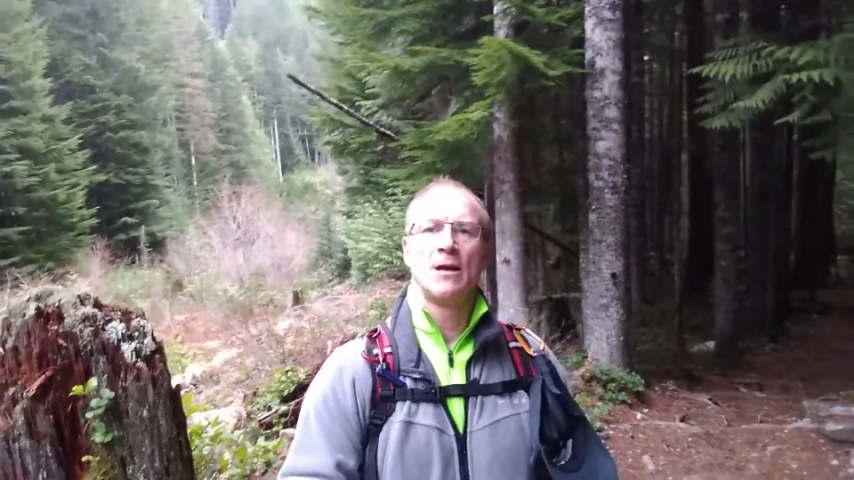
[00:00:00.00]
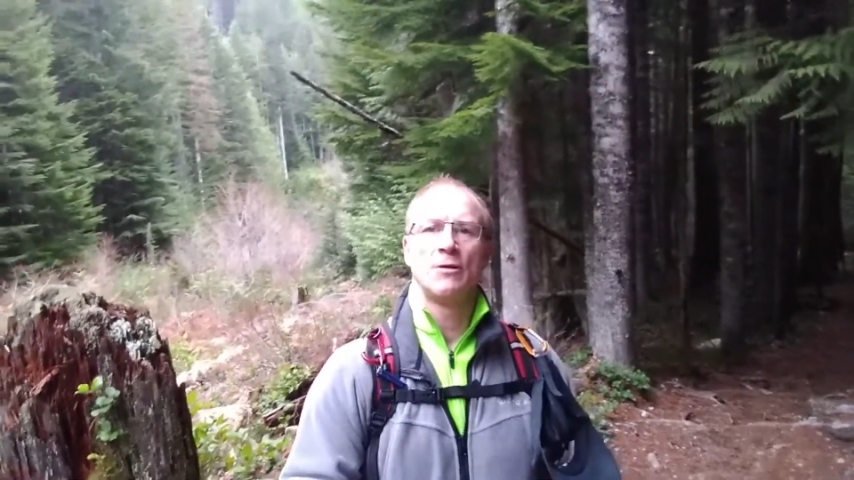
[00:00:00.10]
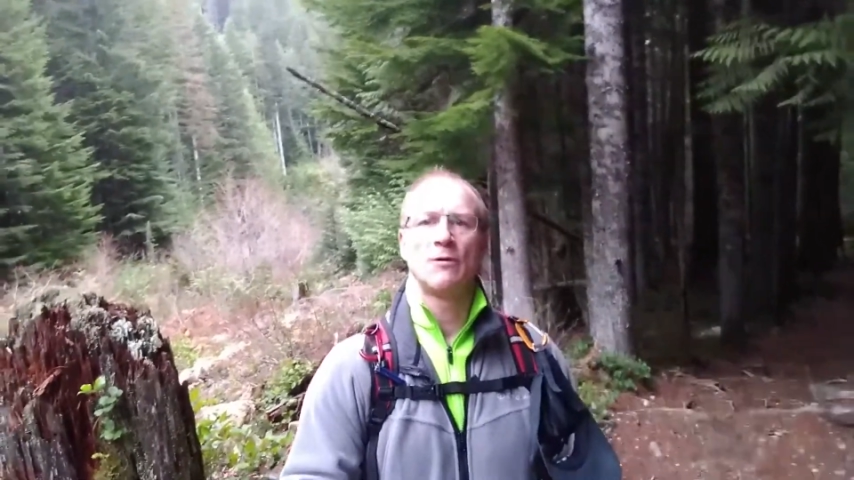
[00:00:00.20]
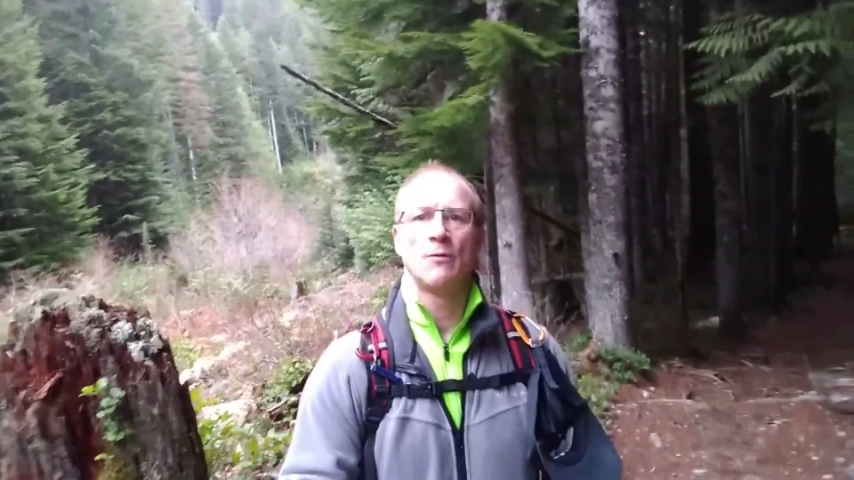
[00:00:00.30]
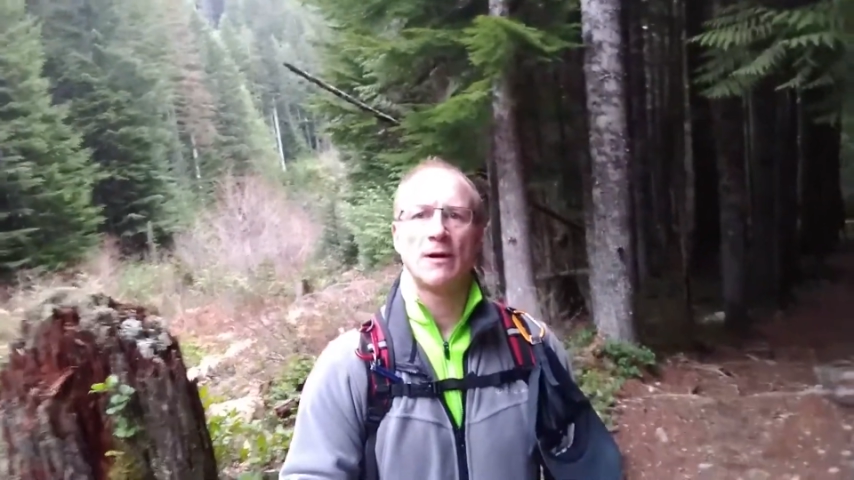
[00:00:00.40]

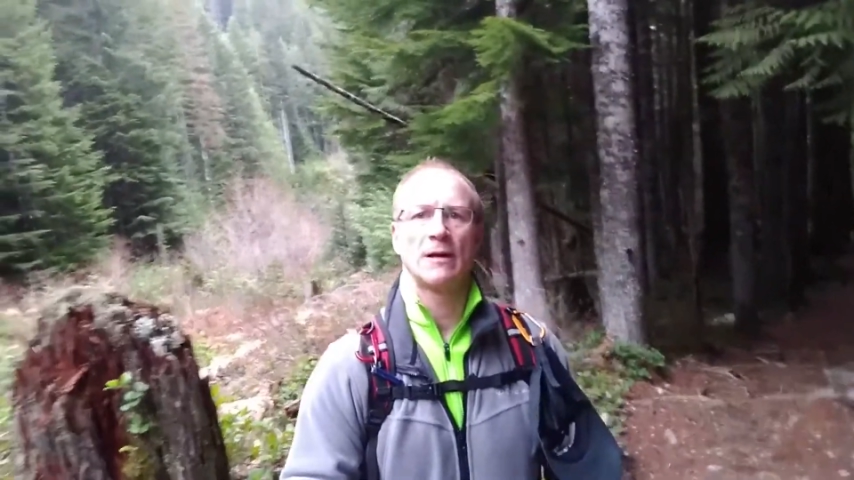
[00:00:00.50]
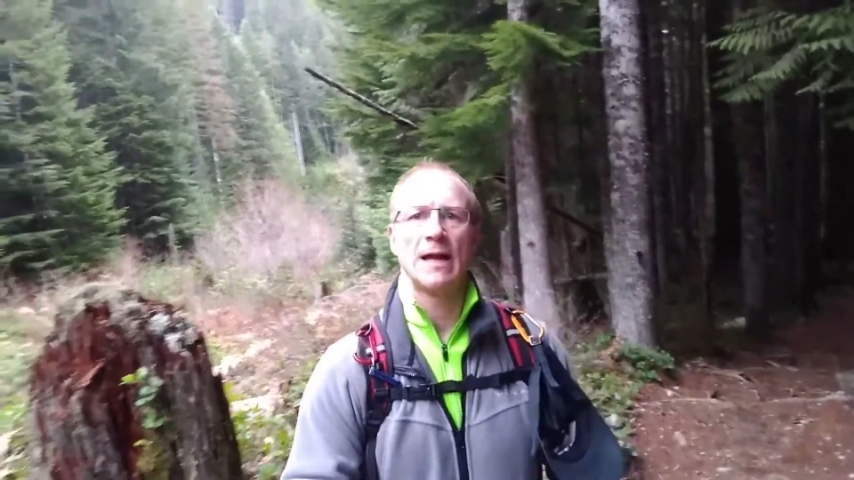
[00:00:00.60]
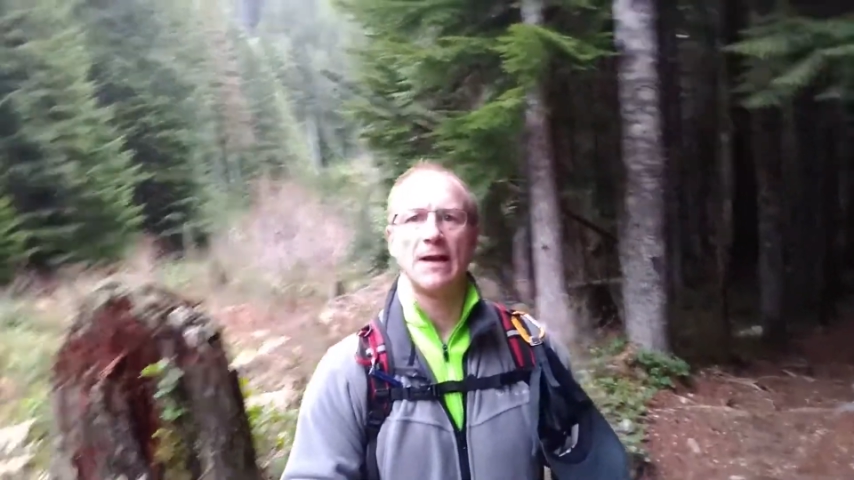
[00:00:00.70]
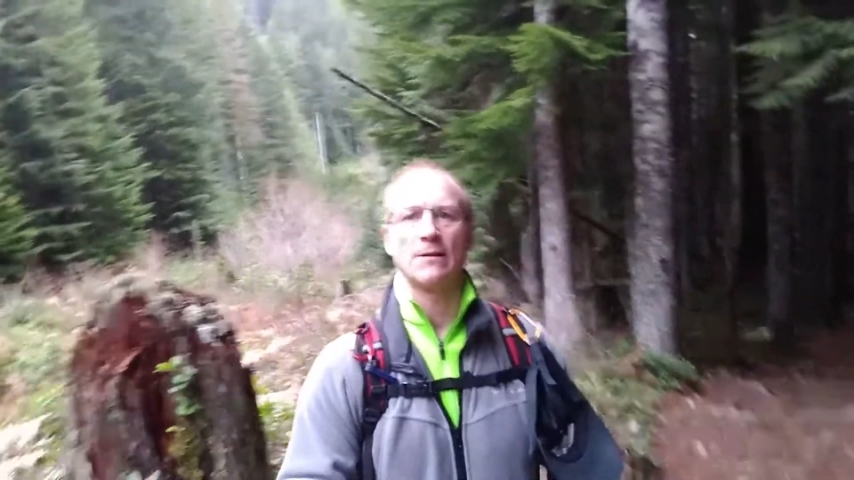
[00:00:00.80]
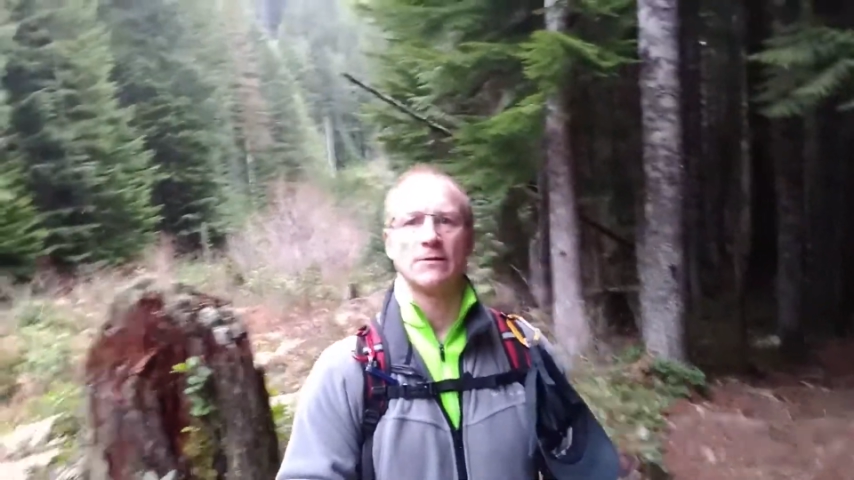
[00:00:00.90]
You want to wear
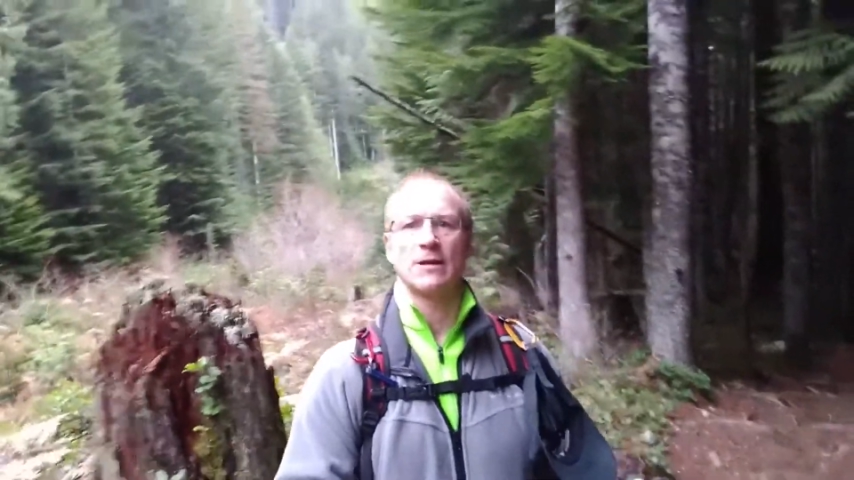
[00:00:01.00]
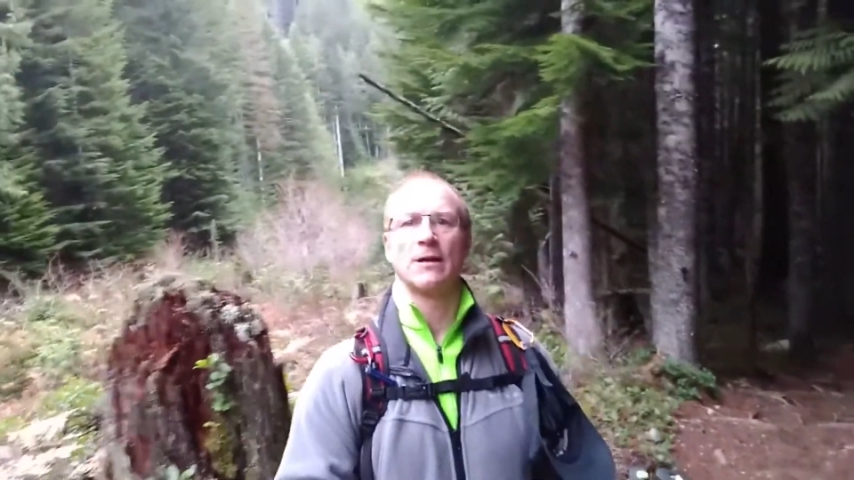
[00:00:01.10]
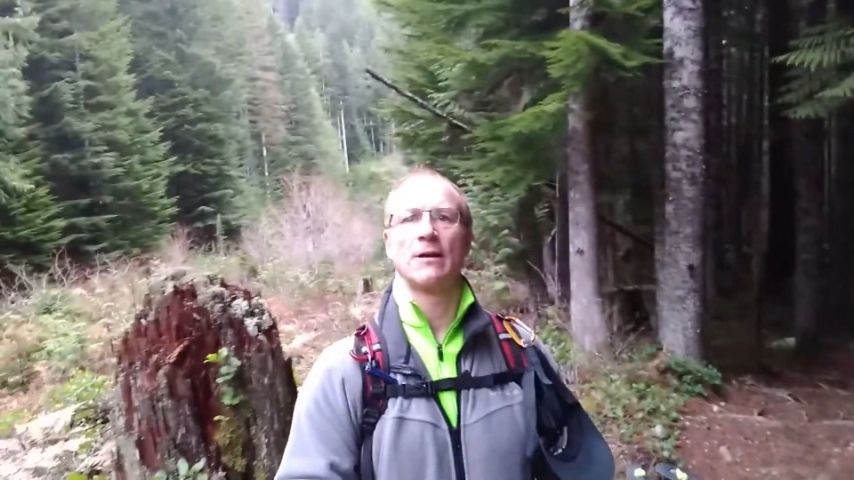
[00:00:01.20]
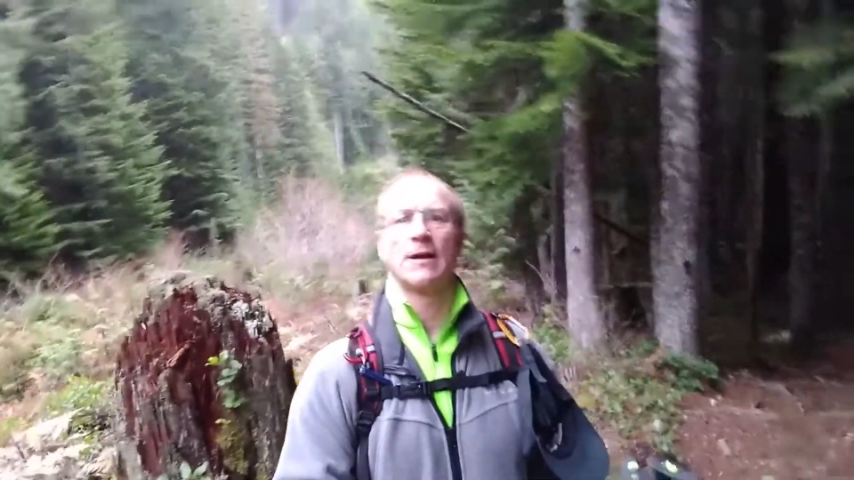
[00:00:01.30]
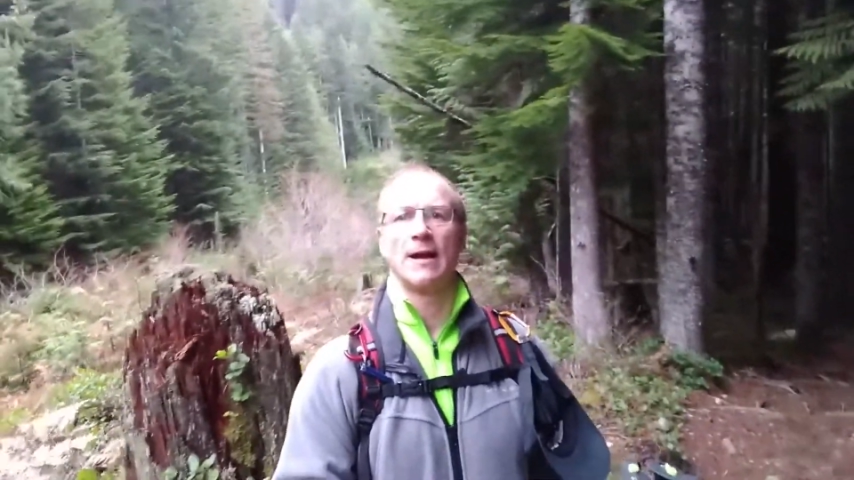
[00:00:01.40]
layers,
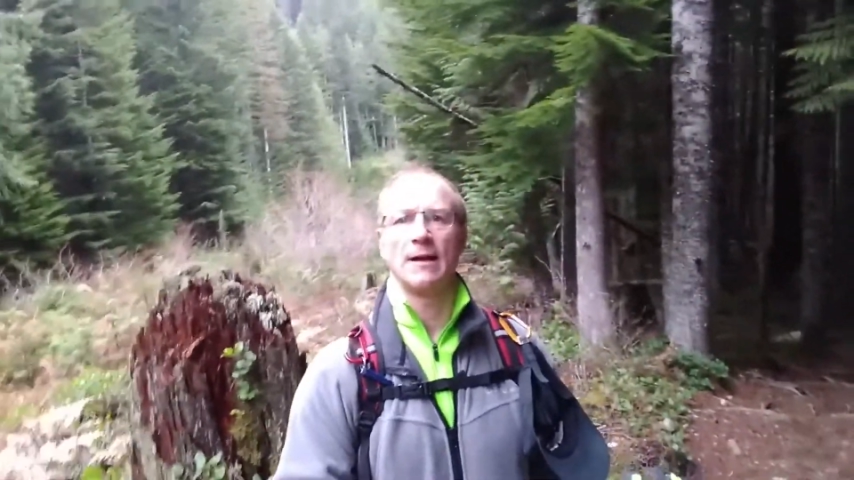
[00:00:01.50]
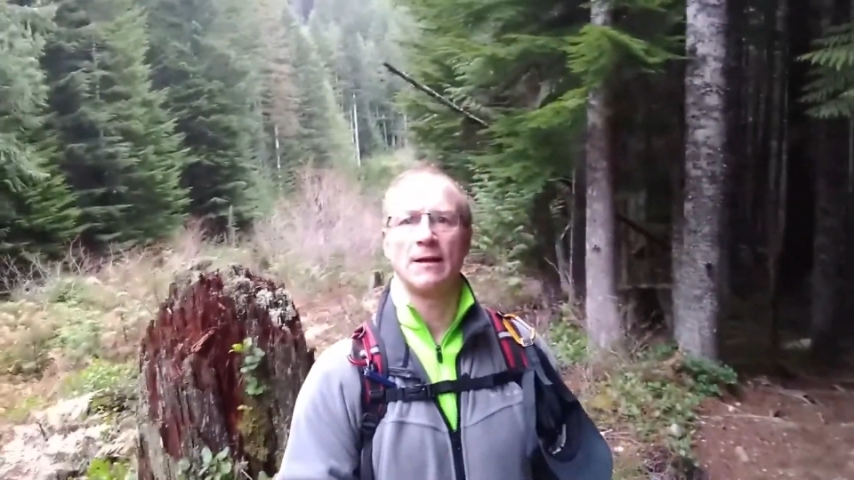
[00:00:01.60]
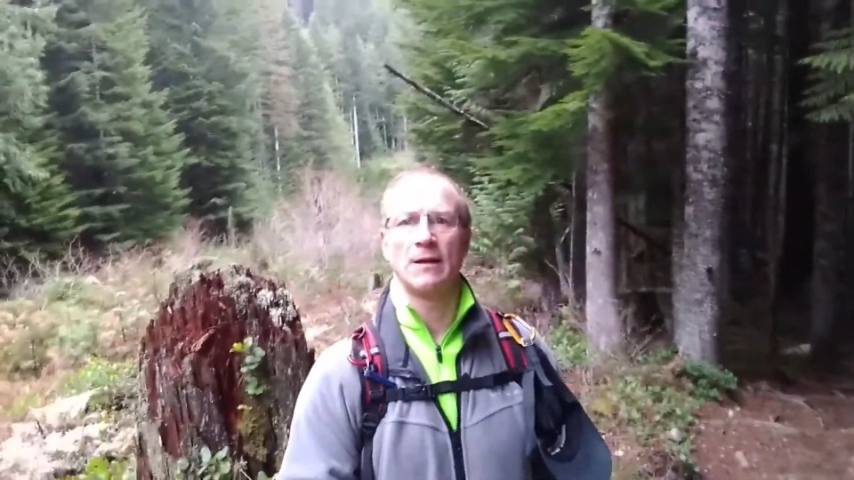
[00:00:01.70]
okay?